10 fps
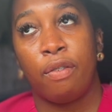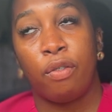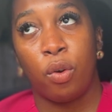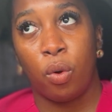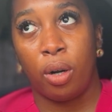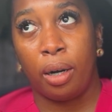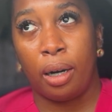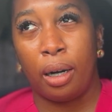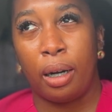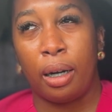
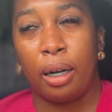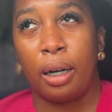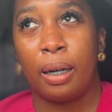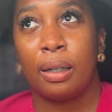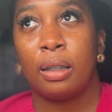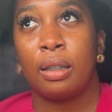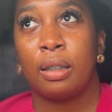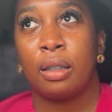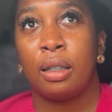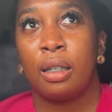for
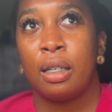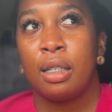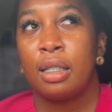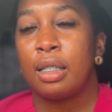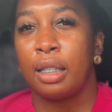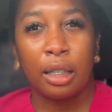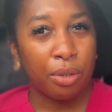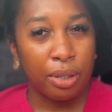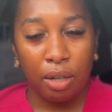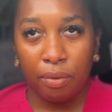
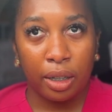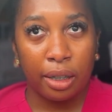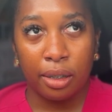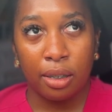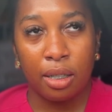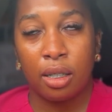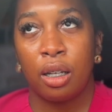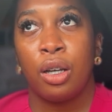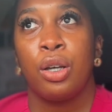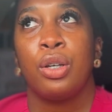6 or 7 years.
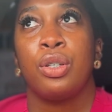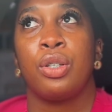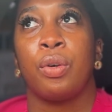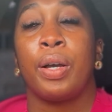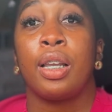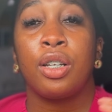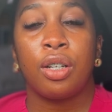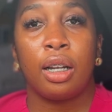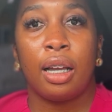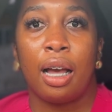So
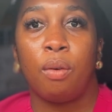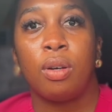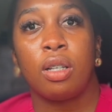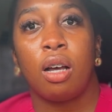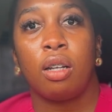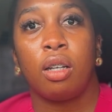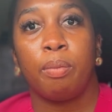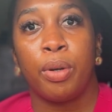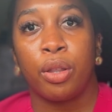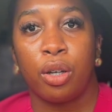initially I was on the
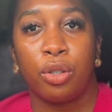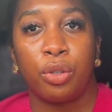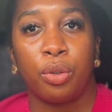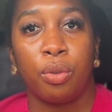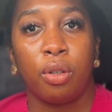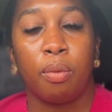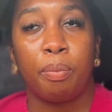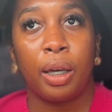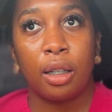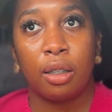birth control
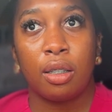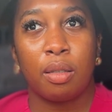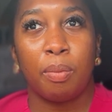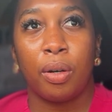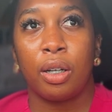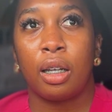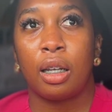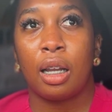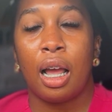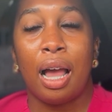pills, but
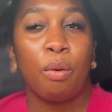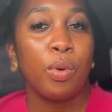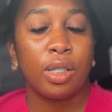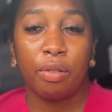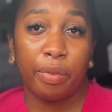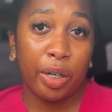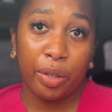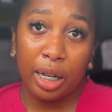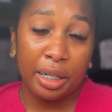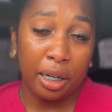I wasn't very
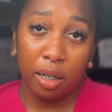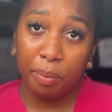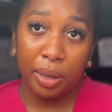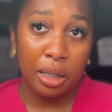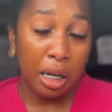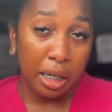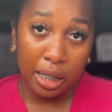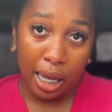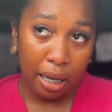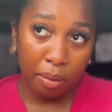good at taking the pills on
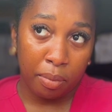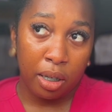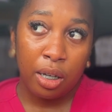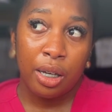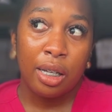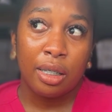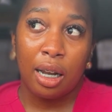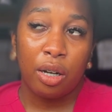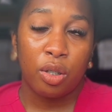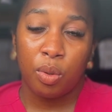time, so
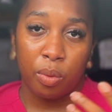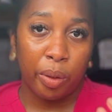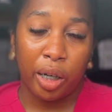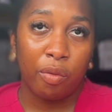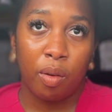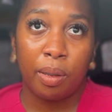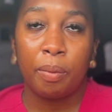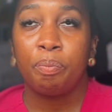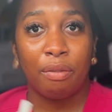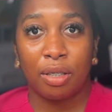that just wasn't working for me.
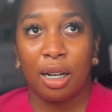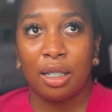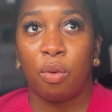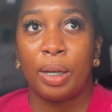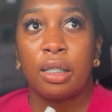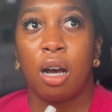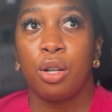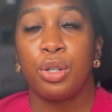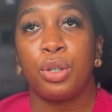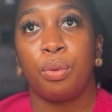After that I went
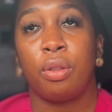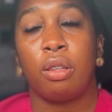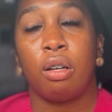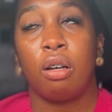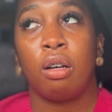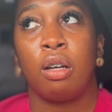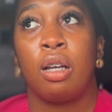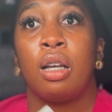on to the